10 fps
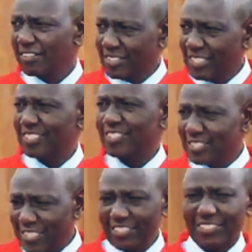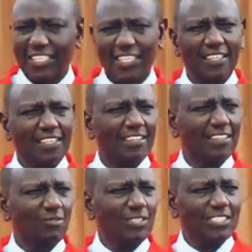this sector,
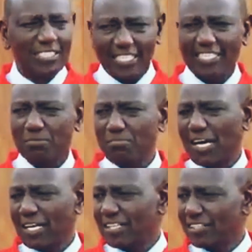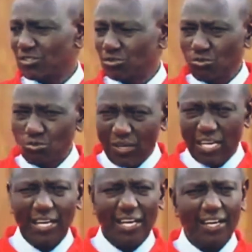we take it back to
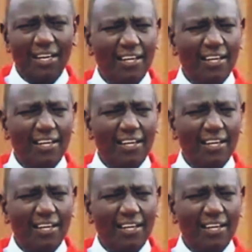where